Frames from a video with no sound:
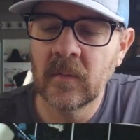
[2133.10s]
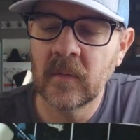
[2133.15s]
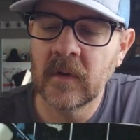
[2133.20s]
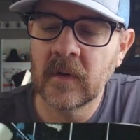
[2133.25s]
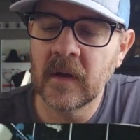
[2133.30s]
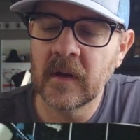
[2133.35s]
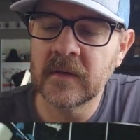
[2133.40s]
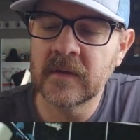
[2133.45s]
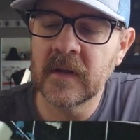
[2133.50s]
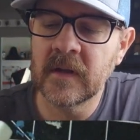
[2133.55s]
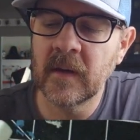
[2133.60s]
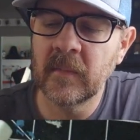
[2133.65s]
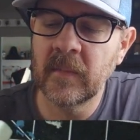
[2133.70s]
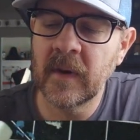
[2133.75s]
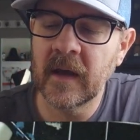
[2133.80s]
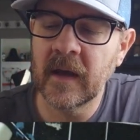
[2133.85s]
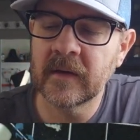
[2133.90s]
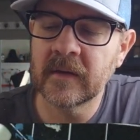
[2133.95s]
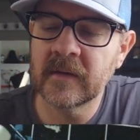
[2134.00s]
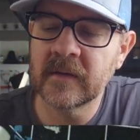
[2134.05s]
Touch that
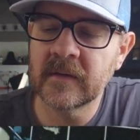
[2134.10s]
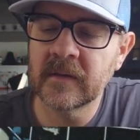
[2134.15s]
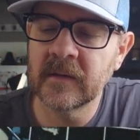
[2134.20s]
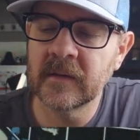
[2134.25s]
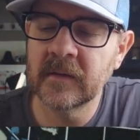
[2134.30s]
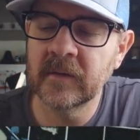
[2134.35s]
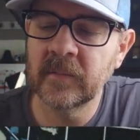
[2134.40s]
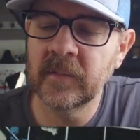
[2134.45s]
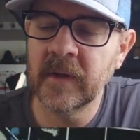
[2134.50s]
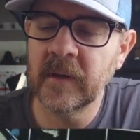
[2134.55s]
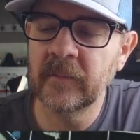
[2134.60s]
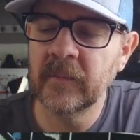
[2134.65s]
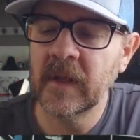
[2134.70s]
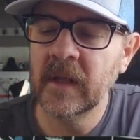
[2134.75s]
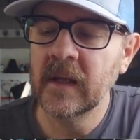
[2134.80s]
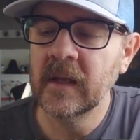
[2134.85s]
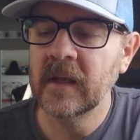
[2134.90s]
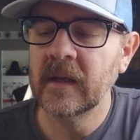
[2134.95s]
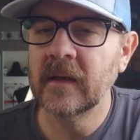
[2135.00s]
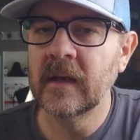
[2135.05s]
back just a little bit.
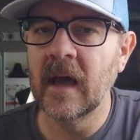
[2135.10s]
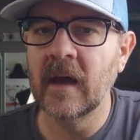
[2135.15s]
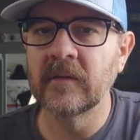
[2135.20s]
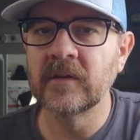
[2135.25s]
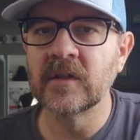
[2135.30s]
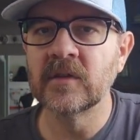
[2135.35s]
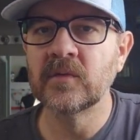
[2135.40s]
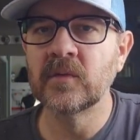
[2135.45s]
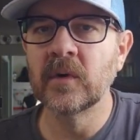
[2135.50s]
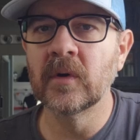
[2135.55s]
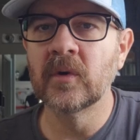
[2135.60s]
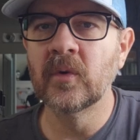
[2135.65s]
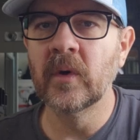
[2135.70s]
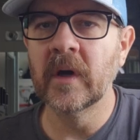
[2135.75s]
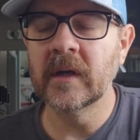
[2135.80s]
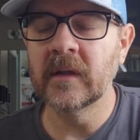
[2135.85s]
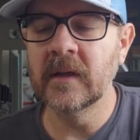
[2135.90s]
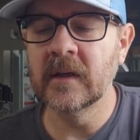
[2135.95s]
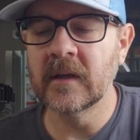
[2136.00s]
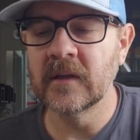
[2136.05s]
Now, just real
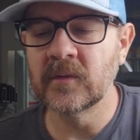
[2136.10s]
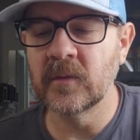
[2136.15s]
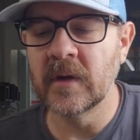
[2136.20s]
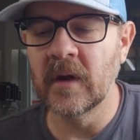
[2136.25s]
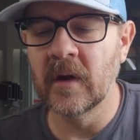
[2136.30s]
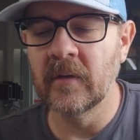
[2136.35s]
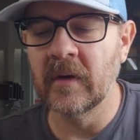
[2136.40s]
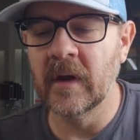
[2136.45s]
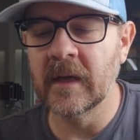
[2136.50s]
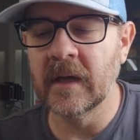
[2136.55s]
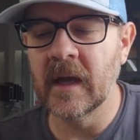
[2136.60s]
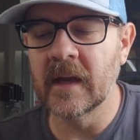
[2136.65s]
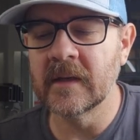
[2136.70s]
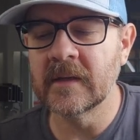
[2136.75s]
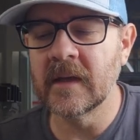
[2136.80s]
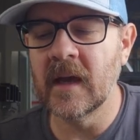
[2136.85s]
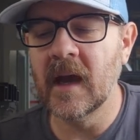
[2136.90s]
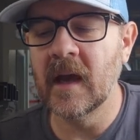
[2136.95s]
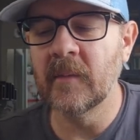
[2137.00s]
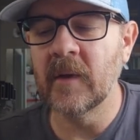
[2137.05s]
quickly, because we are running out of
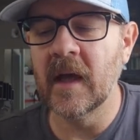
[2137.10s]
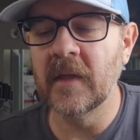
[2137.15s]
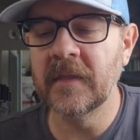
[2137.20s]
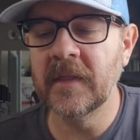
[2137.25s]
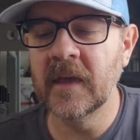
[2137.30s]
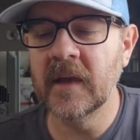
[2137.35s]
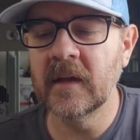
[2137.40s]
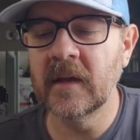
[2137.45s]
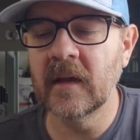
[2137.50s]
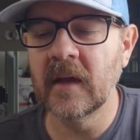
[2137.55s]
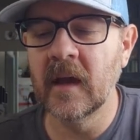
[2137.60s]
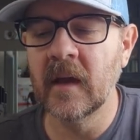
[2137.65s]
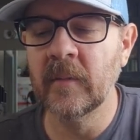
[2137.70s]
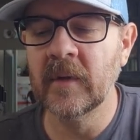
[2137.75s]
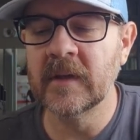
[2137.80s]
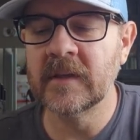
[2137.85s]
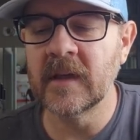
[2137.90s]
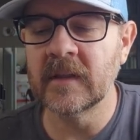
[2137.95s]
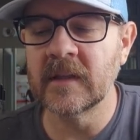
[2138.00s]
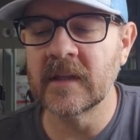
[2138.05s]
time, I think I'm
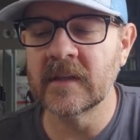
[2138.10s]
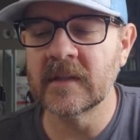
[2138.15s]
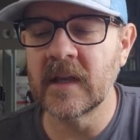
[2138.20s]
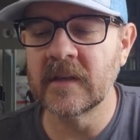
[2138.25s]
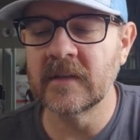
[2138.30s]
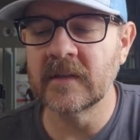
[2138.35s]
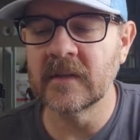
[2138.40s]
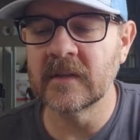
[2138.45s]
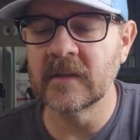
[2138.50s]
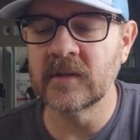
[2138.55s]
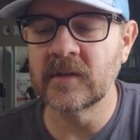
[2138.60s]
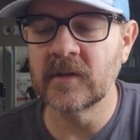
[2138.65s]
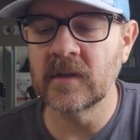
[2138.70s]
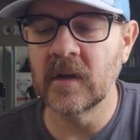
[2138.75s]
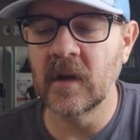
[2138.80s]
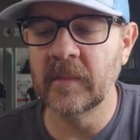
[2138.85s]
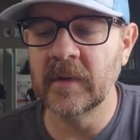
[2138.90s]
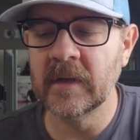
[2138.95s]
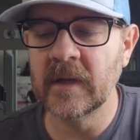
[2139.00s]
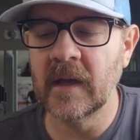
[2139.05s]
going to take this edge because this should
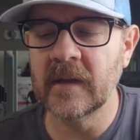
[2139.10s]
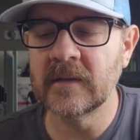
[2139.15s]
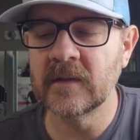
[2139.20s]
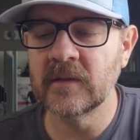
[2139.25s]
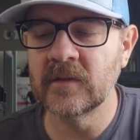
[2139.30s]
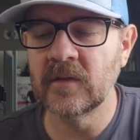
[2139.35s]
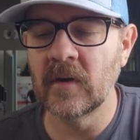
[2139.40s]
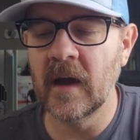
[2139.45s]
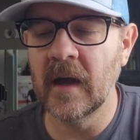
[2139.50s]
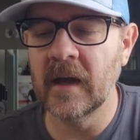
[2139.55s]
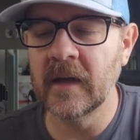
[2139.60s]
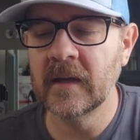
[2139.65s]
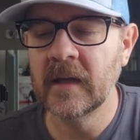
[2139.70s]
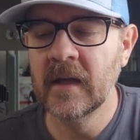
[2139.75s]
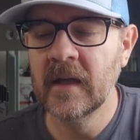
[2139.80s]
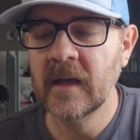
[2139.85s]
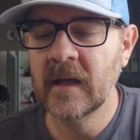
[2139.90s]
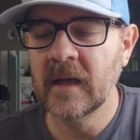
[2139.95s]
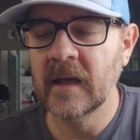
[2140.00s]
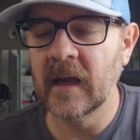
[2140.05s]
all be nice and dry.
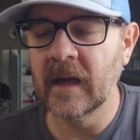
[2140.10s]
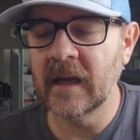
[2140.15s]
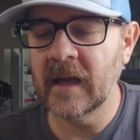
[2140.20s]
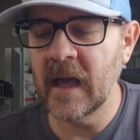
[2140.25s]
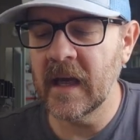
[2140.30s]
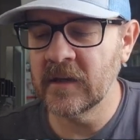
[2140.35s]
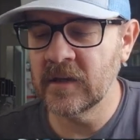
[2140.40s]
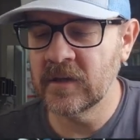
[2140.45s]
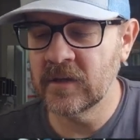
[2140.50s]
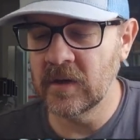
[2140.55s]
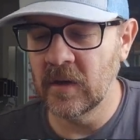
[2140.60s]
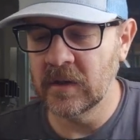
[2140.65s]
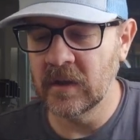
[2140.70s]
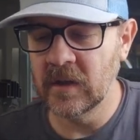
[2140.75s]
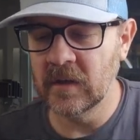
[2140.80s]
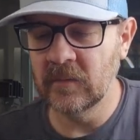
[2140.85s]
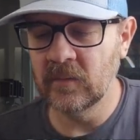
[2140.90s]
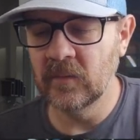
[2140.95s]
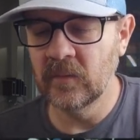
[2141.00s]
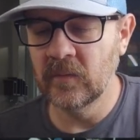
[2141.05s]
And I'll kind of show
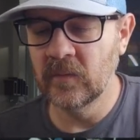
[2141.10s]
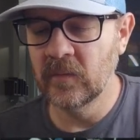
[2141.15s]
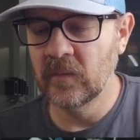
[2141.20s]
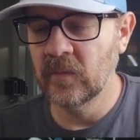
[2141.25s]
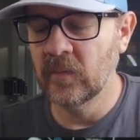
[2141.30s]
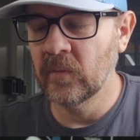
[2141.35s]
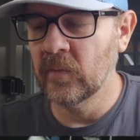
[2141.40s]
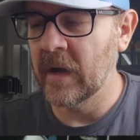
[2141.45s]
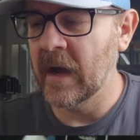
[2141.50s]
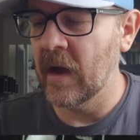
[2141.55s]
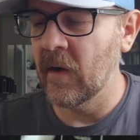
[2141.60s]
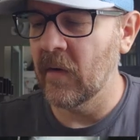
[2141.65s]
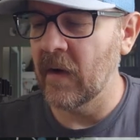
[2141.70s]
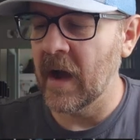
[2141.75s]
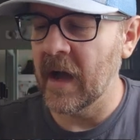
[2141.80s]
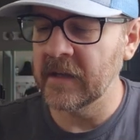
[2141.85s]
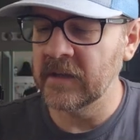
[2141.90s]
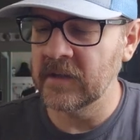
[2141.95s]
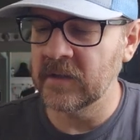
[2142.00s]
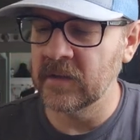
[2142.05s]
you how
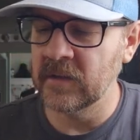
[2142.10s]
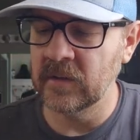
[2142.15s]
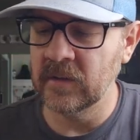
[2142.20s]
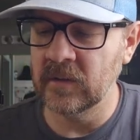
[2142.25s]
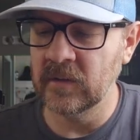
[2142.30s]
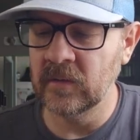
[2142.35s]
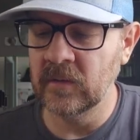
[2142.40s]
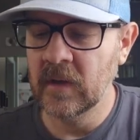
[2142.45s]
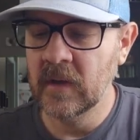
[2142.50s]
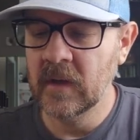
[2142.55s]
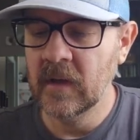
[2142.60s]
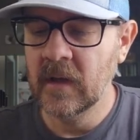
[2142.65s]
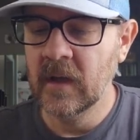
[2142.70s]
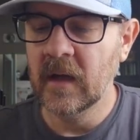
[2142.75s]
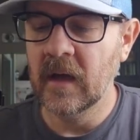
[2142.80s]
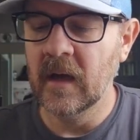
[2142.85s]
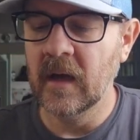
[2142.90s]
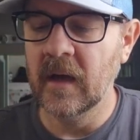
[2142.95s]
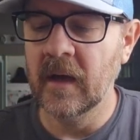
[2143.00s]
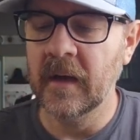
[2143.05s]
I do,
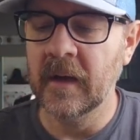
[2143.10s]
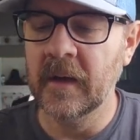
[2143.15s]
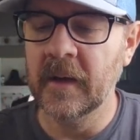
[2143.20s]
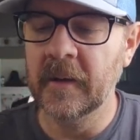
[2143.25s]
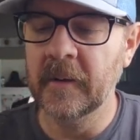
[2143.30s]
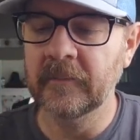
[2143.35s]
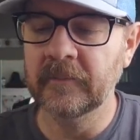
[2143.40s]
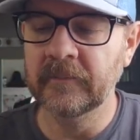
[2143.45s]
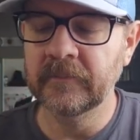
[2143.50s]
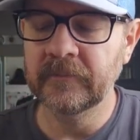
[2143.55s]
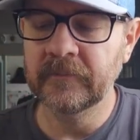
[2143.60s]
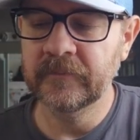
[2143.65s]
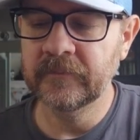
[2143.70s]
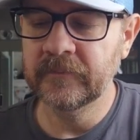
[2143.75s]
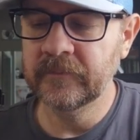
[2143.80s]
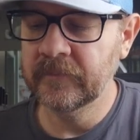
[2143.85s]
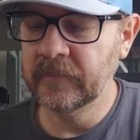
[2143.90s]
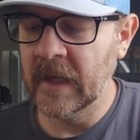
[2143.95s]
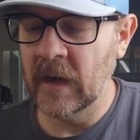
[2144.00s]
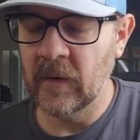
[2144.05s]
how
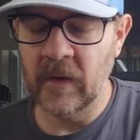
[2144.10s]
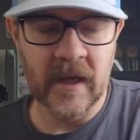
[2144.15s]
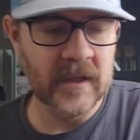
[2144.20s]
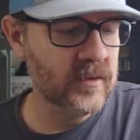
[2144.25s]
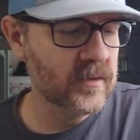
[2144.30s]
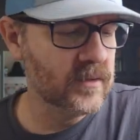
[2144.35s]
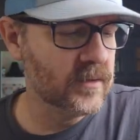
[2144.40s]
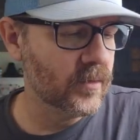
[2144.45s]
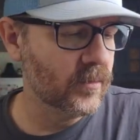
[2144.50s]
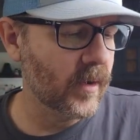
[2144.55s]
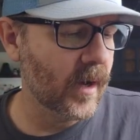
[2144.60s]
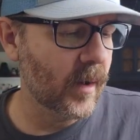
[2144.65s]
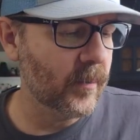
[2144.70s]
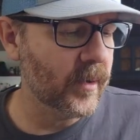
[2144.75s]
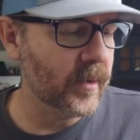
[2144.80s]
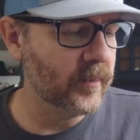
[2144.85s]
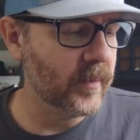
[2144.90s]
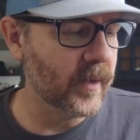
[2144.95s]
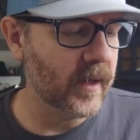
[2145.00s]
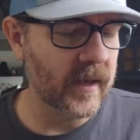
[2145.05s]
I use the rub
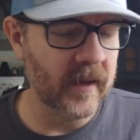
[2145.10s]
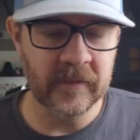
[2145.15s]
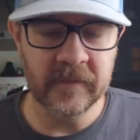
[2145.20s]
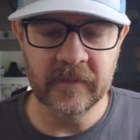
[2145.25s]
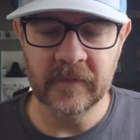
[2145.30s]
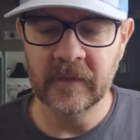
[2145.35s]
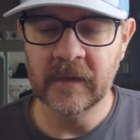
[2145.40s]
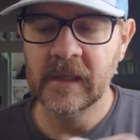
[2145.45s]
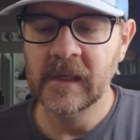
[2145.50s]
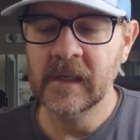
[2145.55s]
and buff.